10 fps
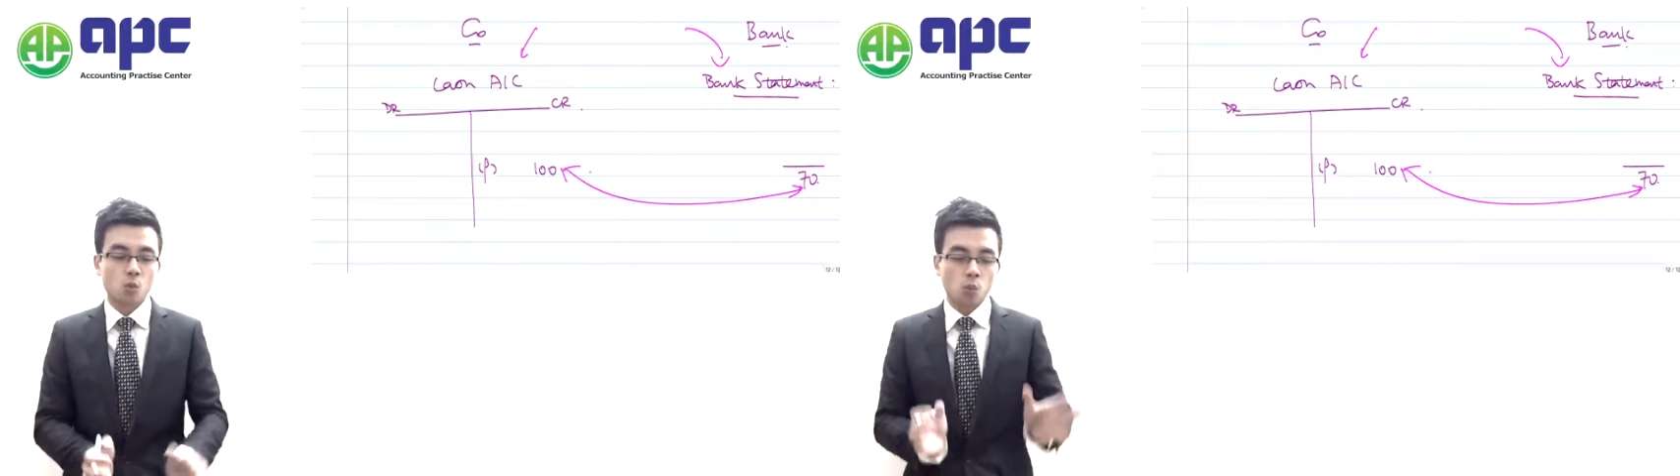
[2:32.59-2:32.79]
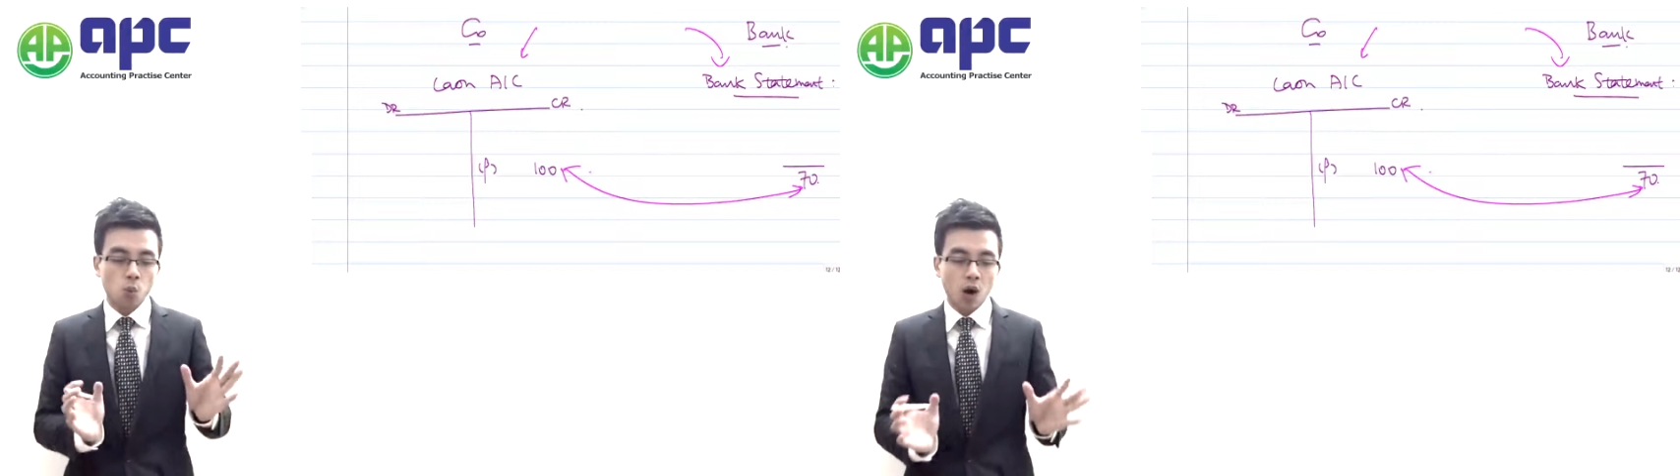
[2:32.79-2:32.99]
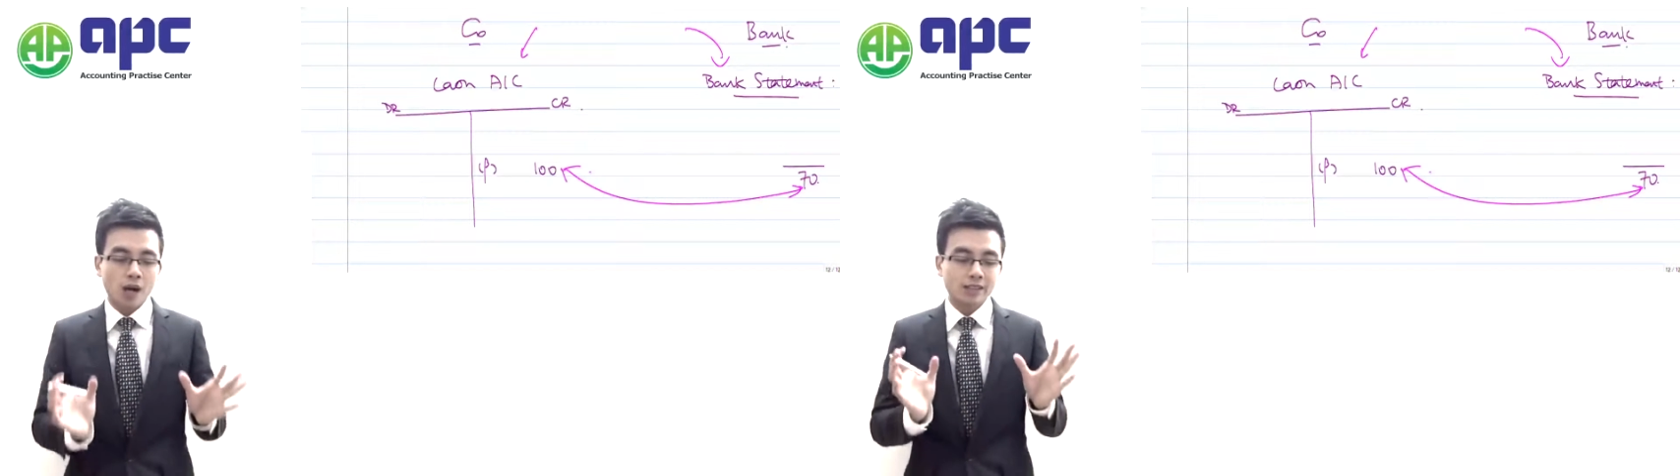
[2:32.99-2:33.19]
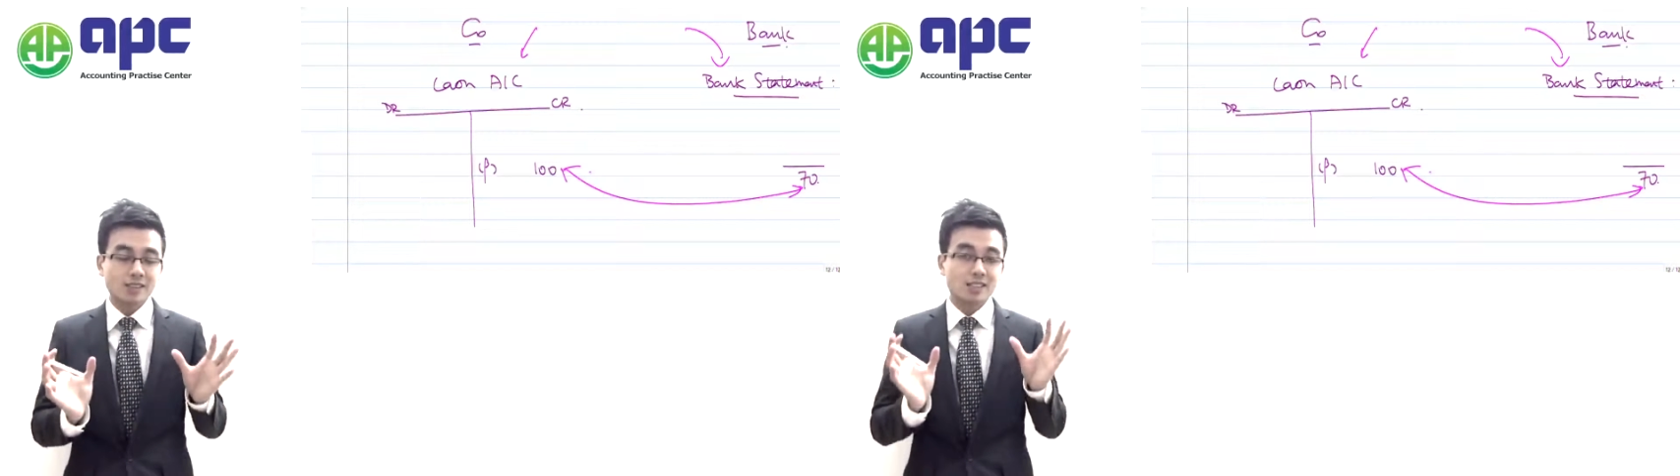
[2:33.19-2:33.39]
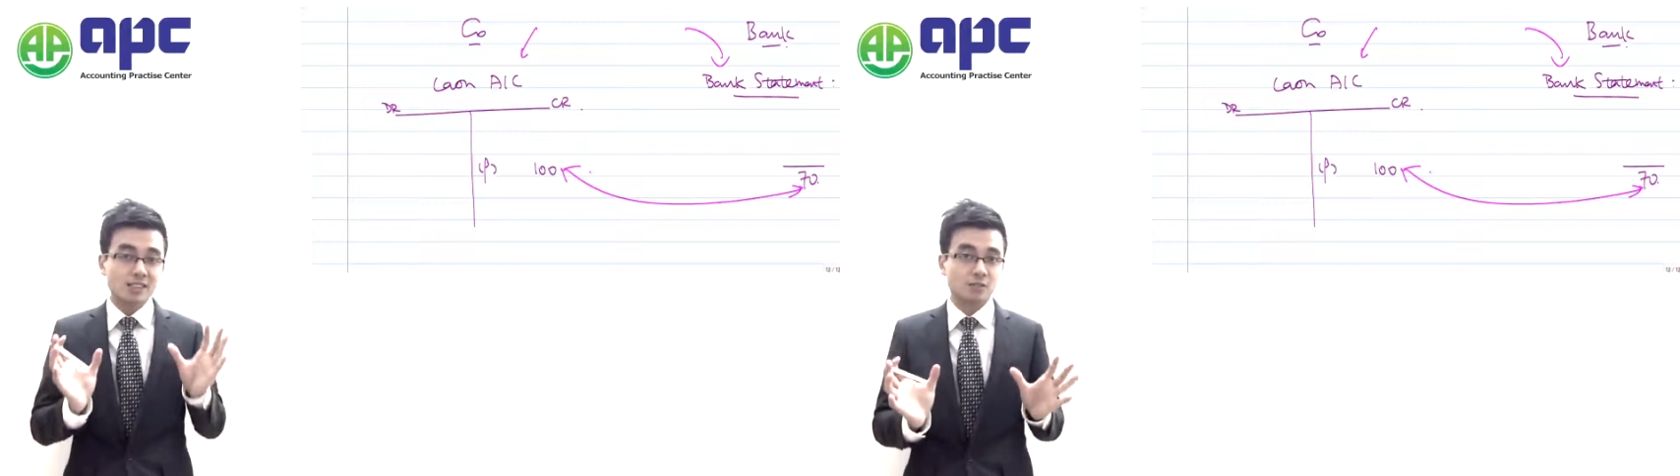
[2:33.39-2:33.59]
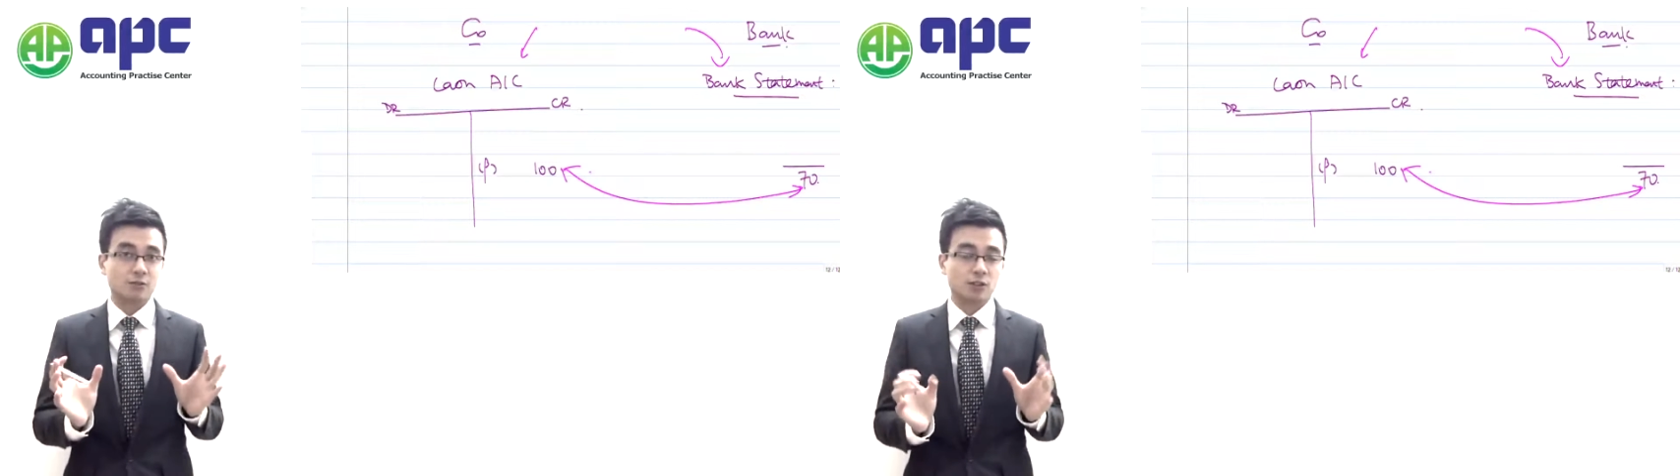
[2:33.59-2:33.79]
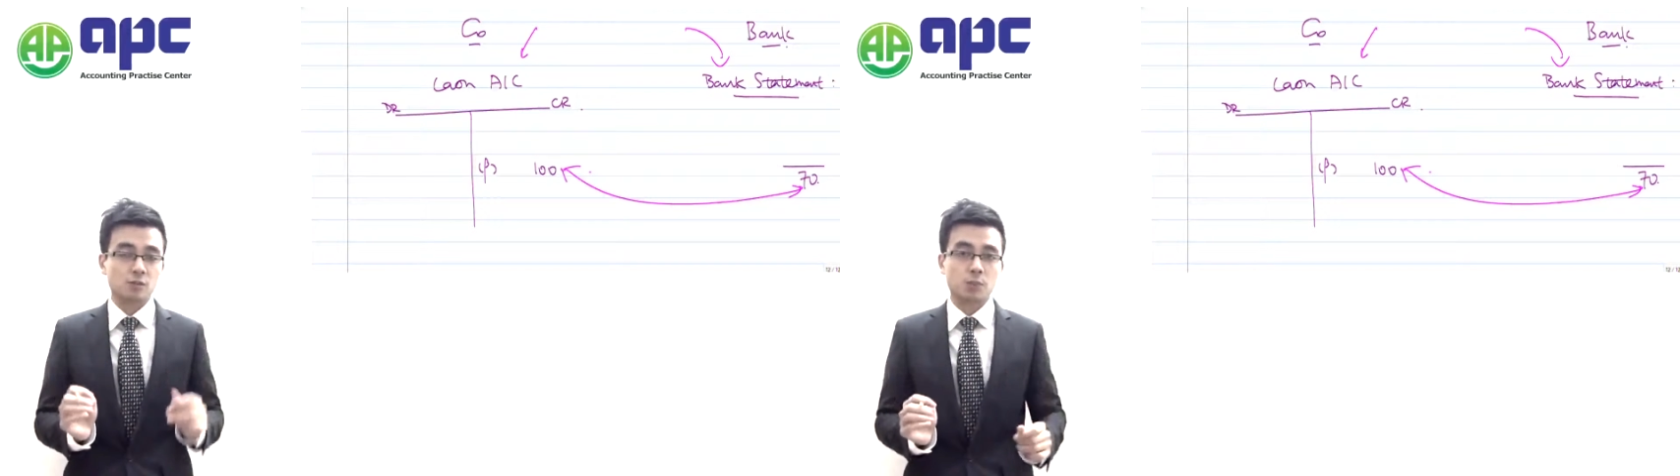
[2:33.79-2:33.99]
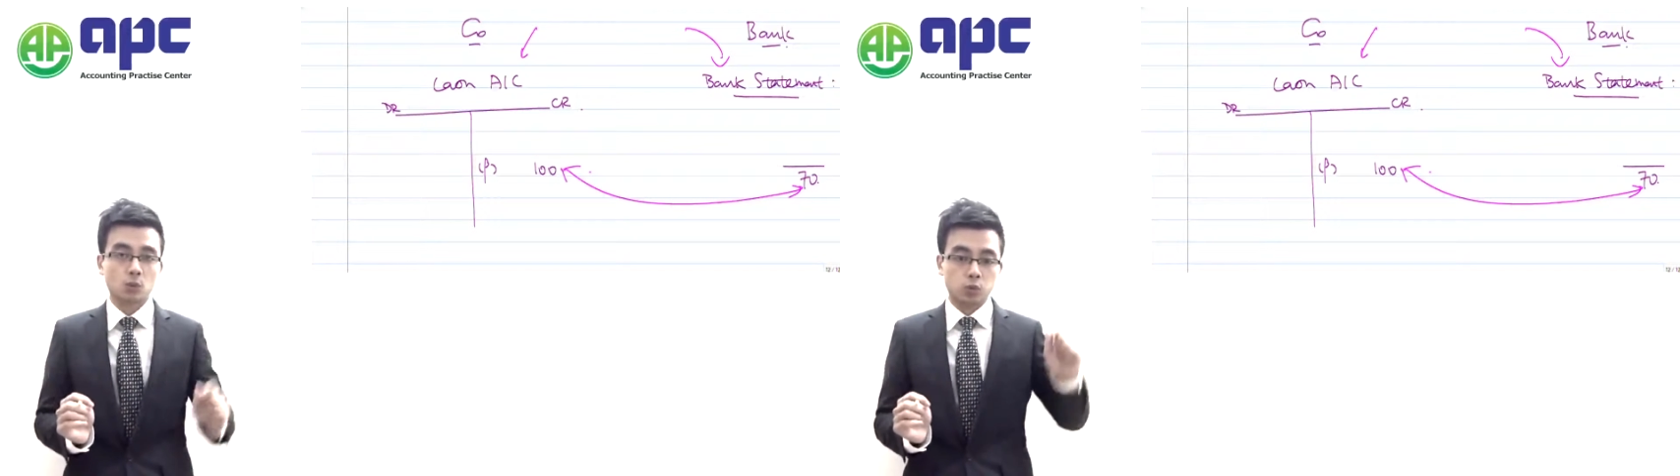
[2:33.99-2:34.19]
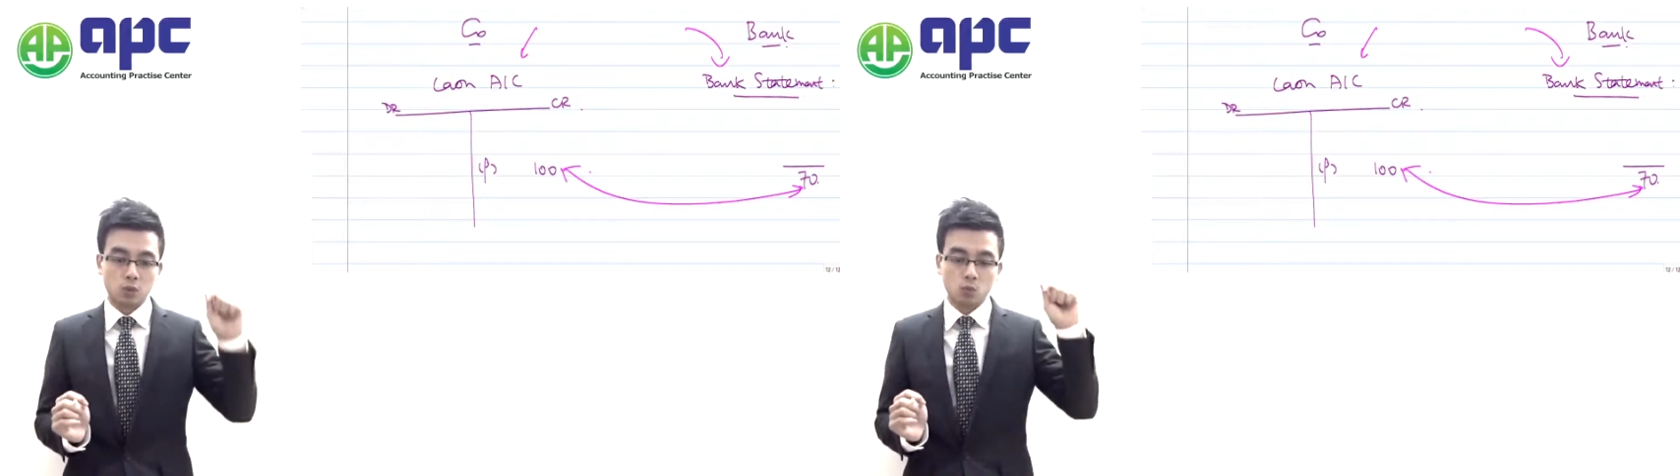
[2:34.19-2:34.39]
why there's a difference between